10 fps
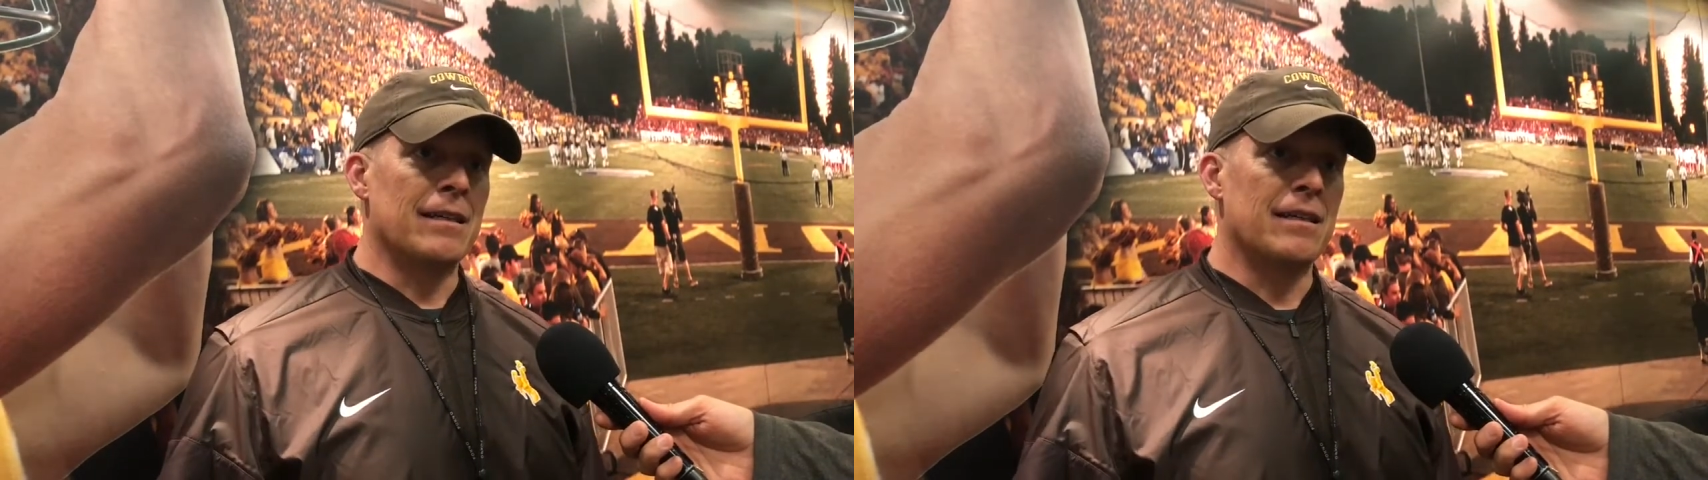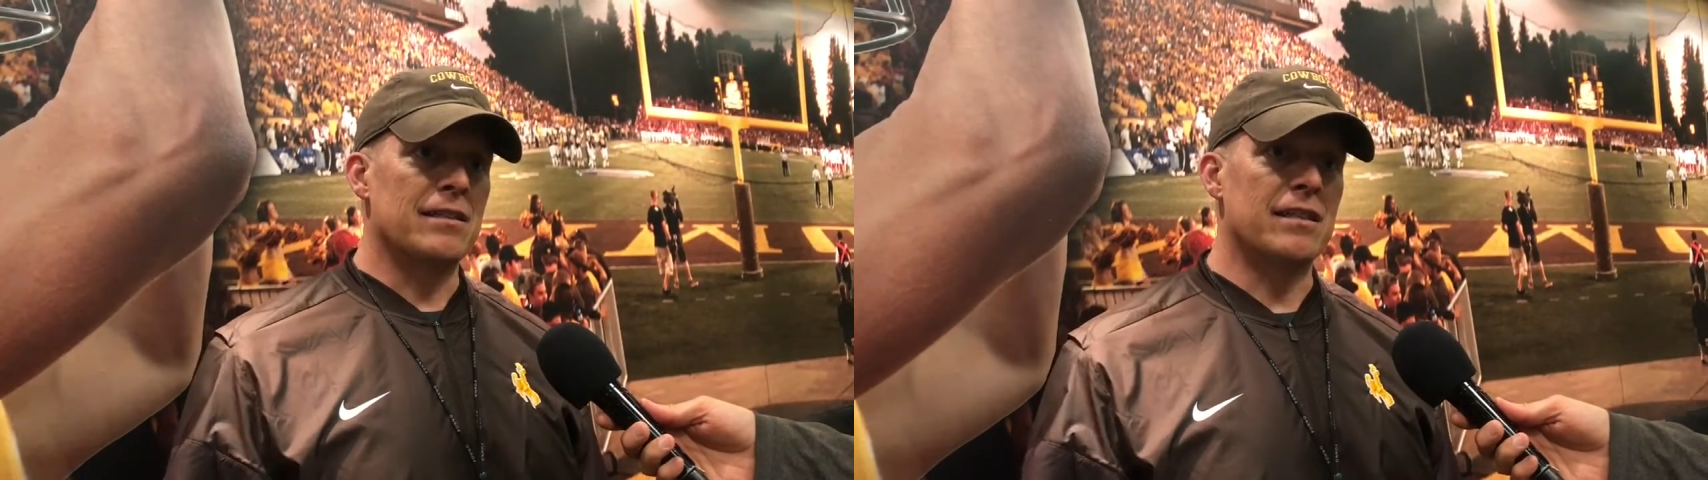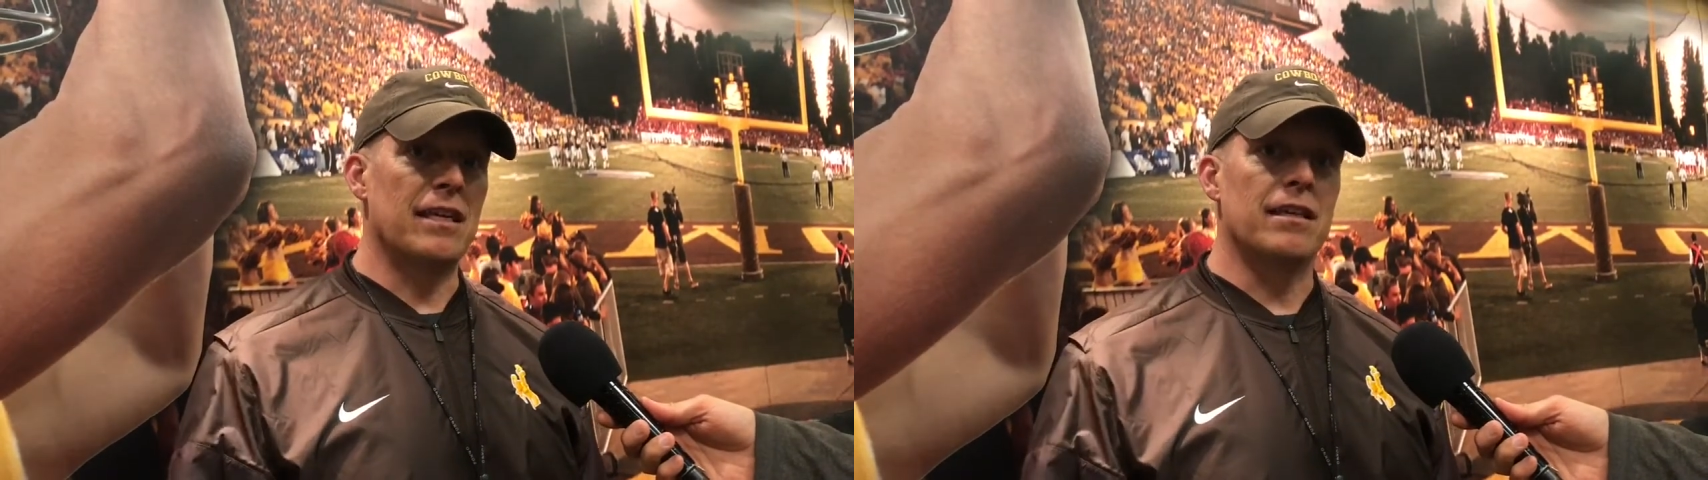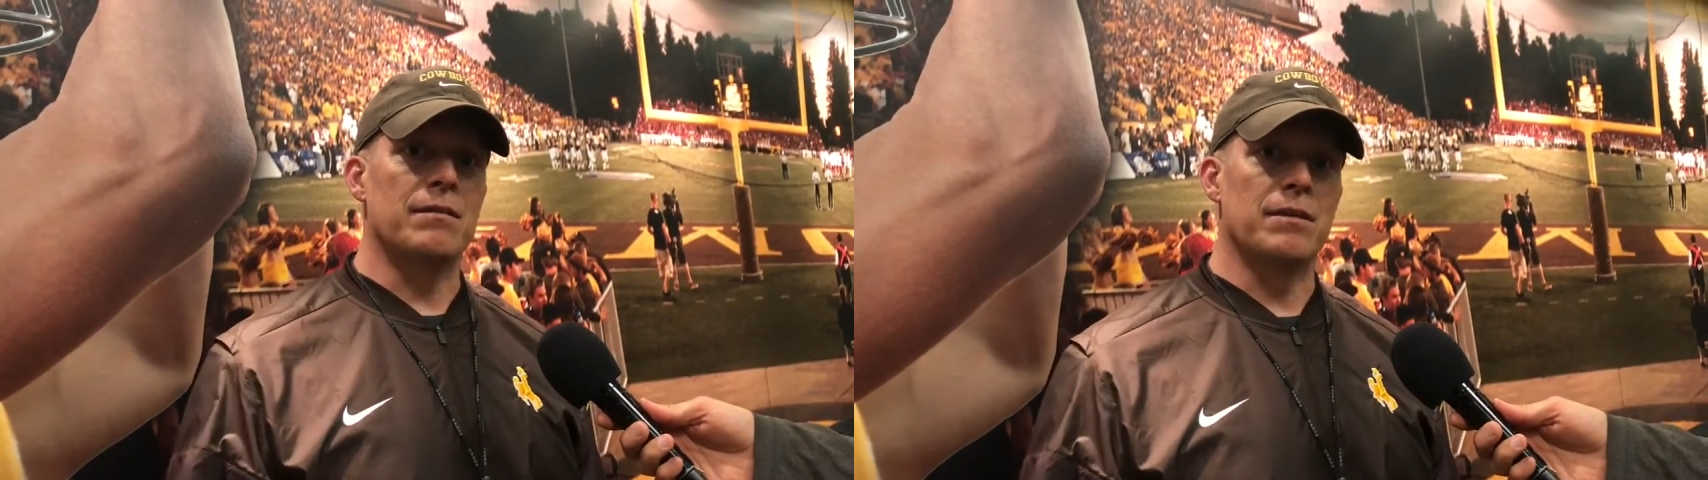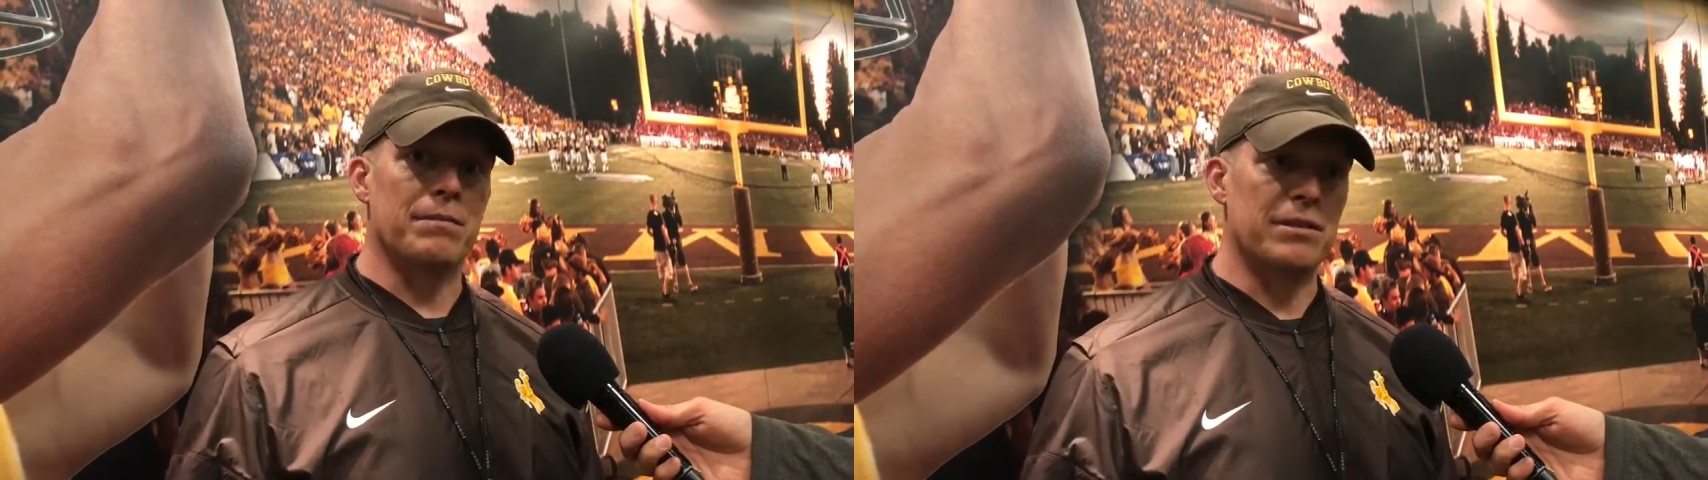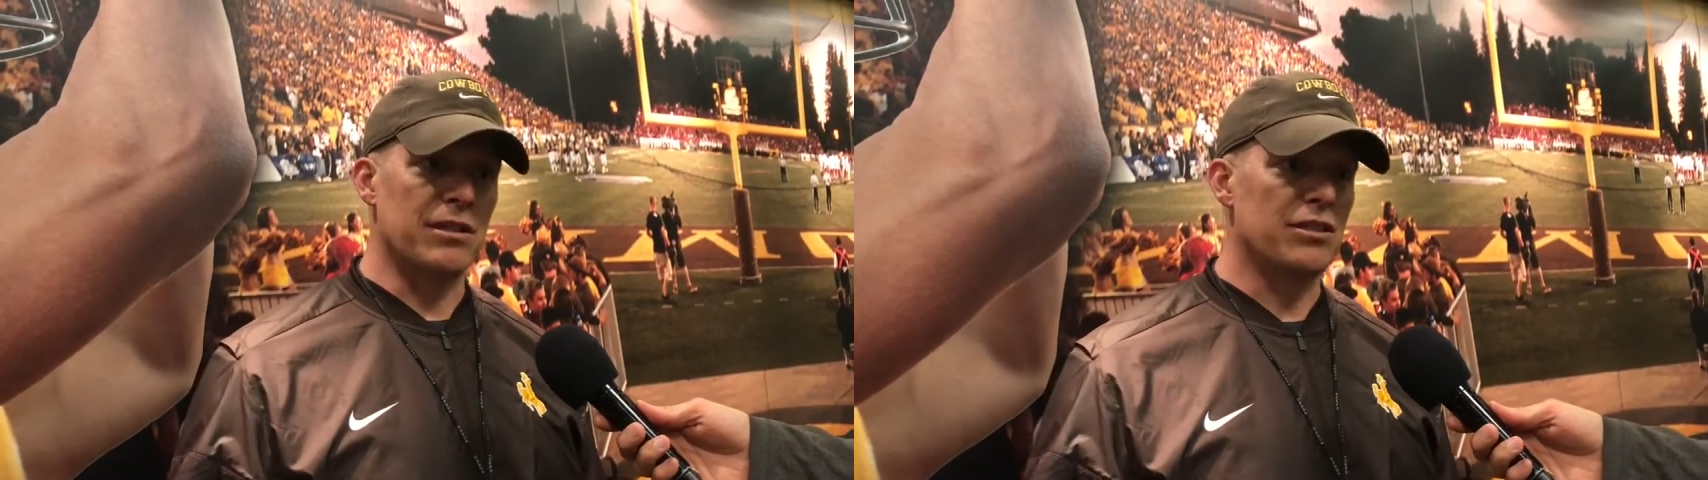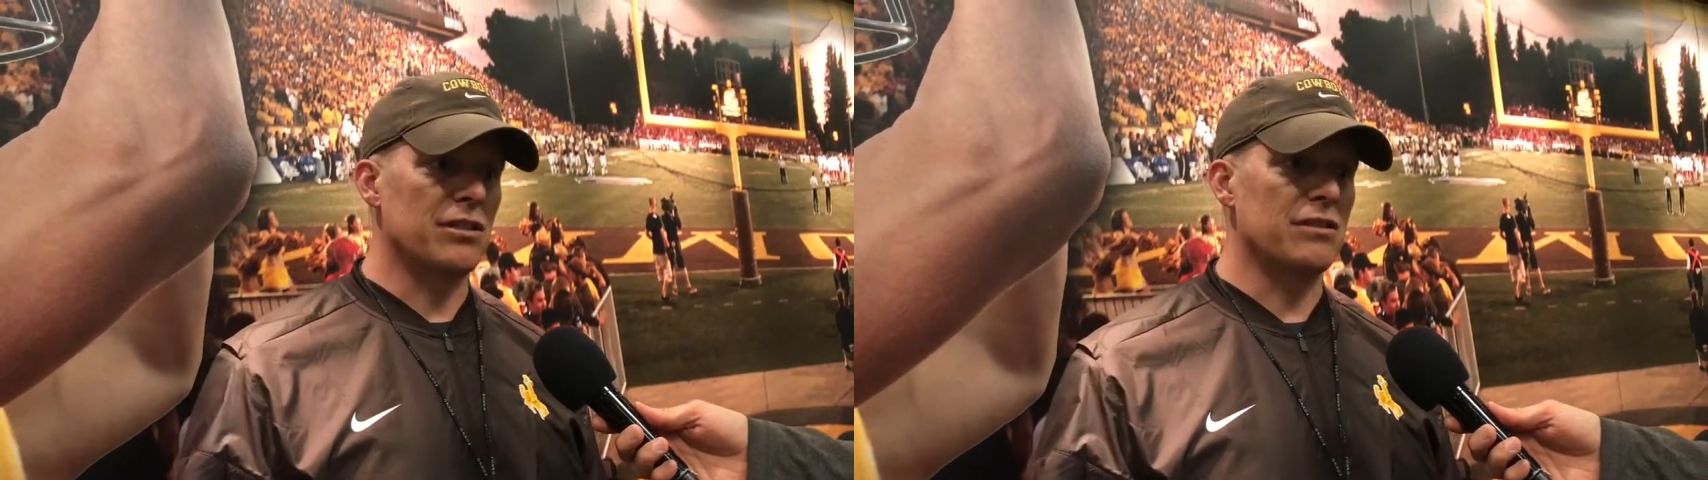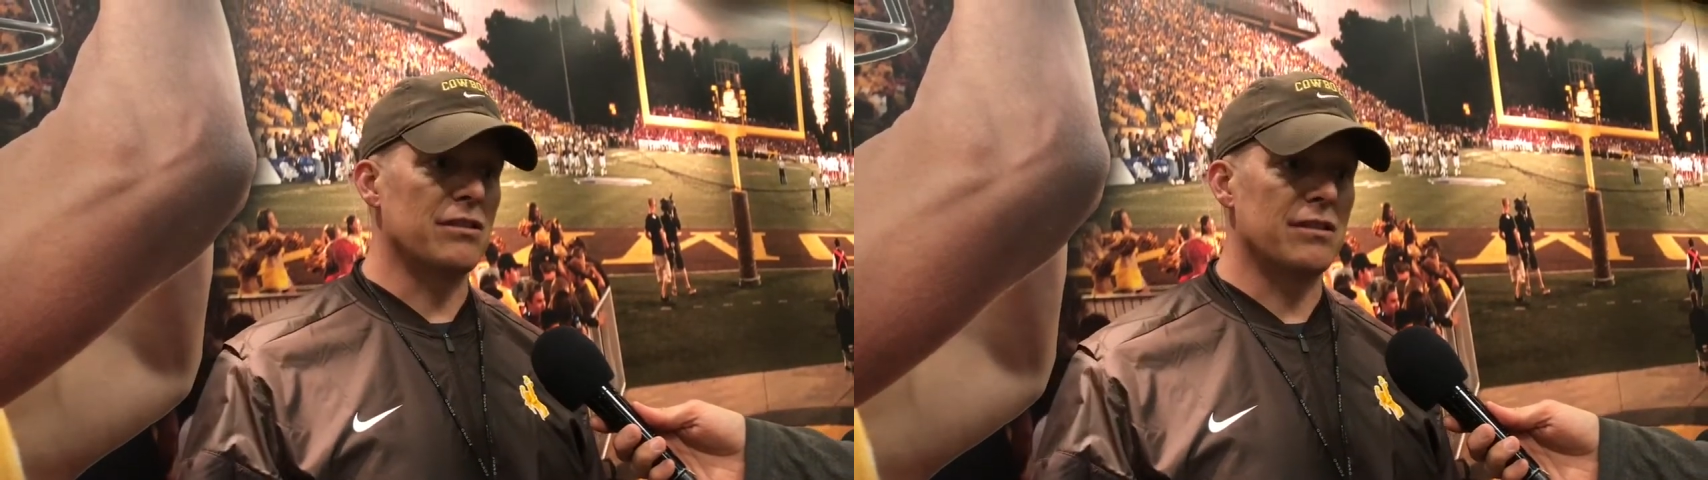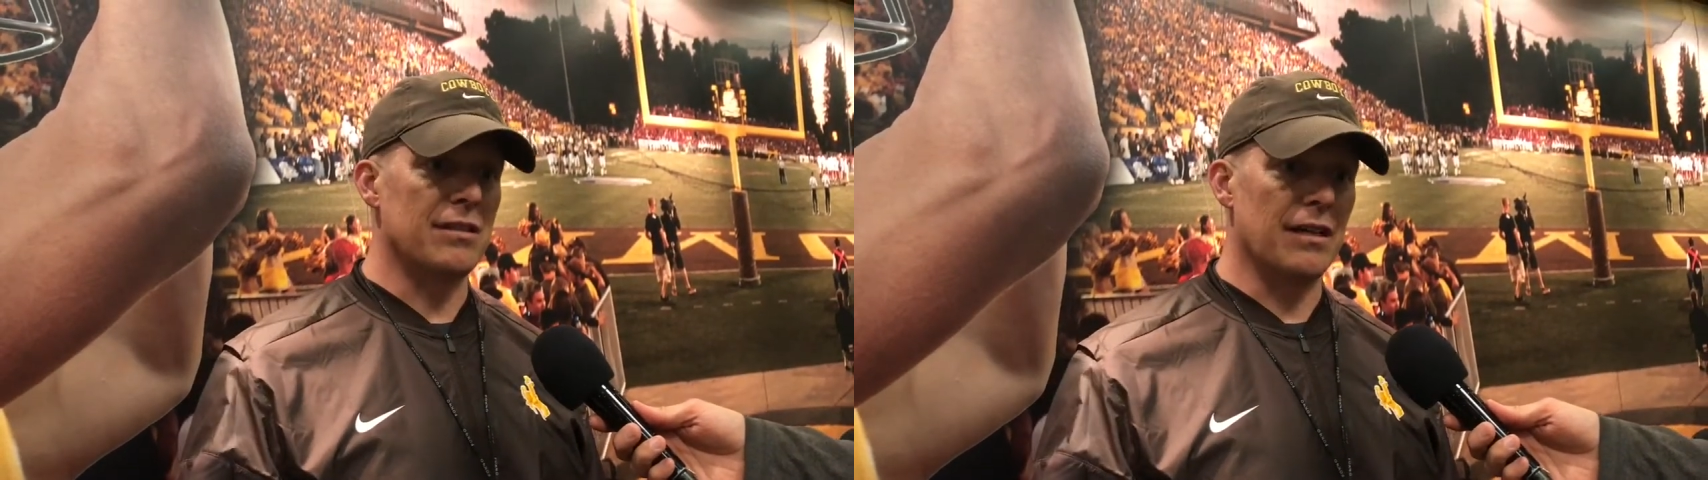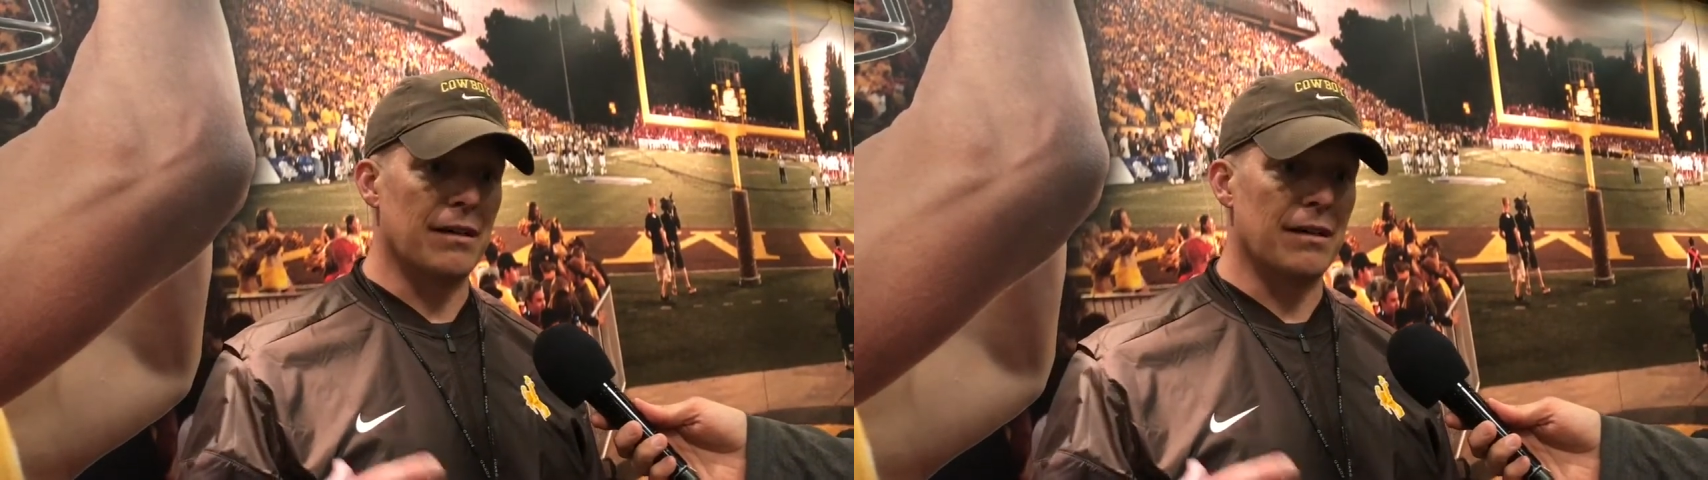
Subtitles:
see the positions,